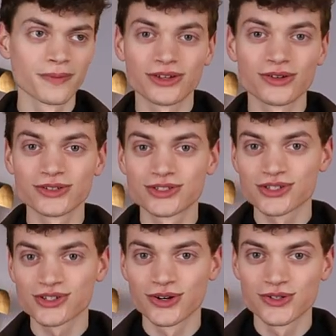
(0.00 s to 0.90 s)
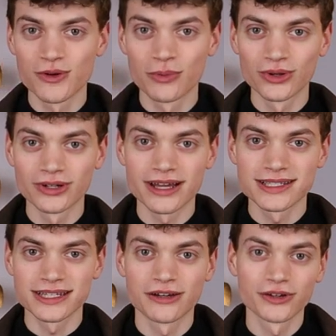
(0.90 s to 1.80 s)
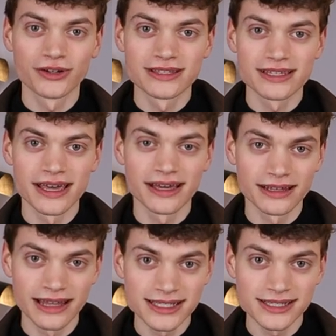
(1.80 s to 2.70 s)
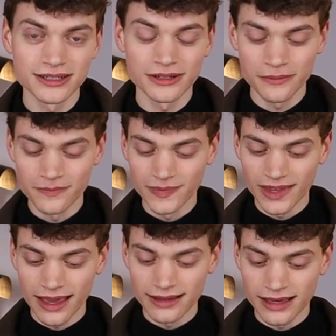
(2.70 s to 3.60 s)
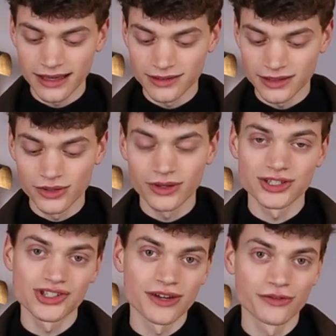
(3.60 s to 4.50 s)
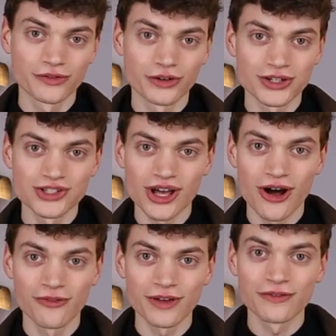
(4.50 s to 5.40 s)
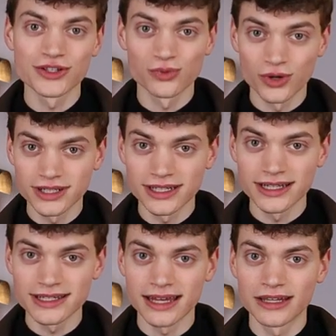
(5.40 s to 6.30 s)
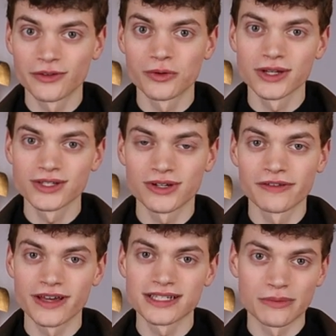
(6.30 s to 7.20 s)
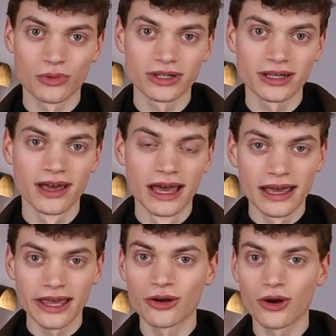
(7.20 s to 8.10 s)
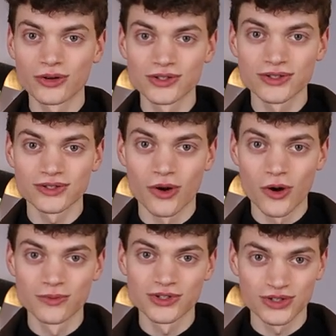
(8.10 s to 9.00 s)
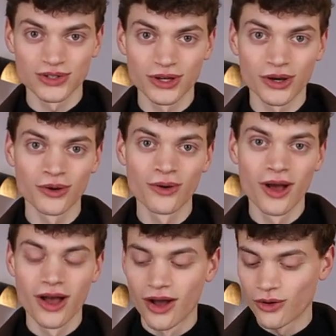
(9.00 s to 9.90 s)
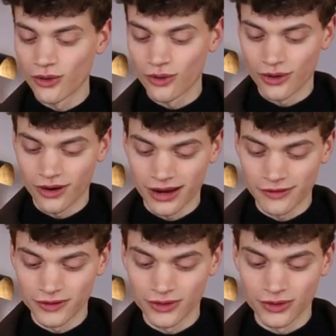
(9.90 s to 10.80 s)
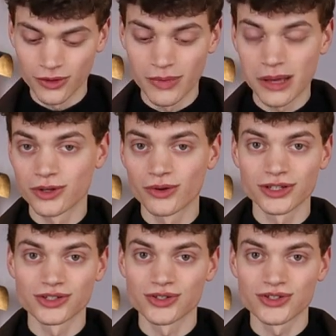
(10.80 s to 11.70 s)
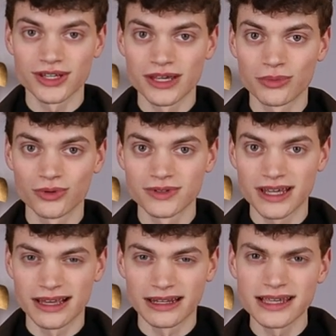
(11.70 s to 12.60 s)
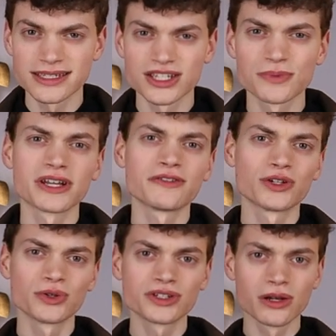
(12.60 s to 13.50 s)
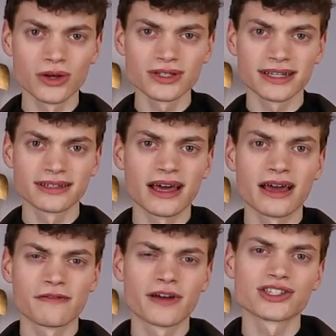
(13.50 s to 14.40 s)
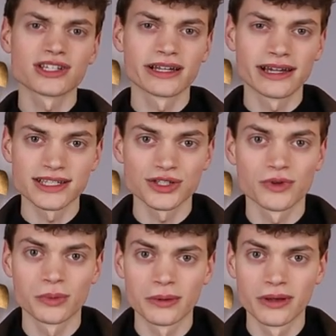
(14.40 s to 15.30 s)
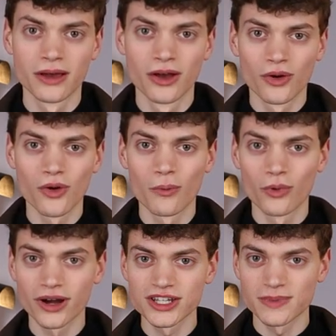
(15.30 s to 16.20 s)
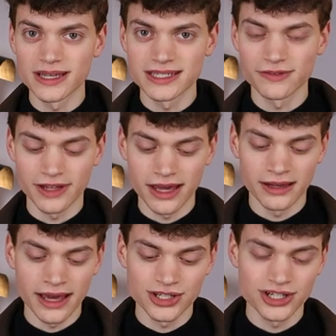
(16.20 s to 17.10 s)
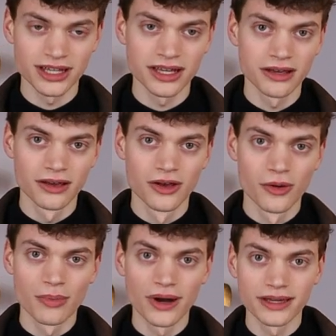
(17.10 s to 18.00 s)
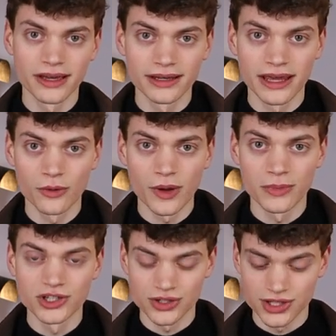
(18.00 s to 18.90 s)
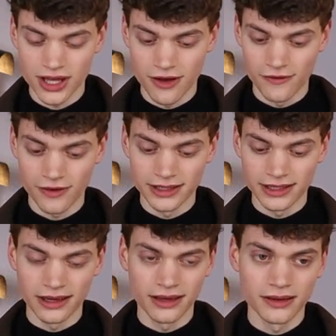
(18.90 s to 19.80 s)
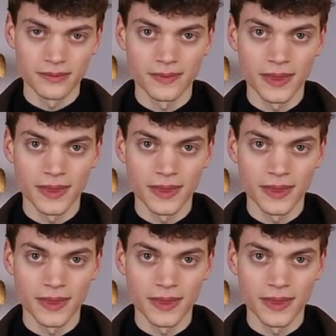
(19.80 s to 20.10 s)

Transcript: You could just go to a potter and see if you can take a lesson and then you can see for yourself if it's worth it and if you want to invest the money in your own home studio or if you maybe you can just keep on taking lessons but if you do it a lot and eventually lessons will be go more expensive than actually buying the equipment yourself, I think.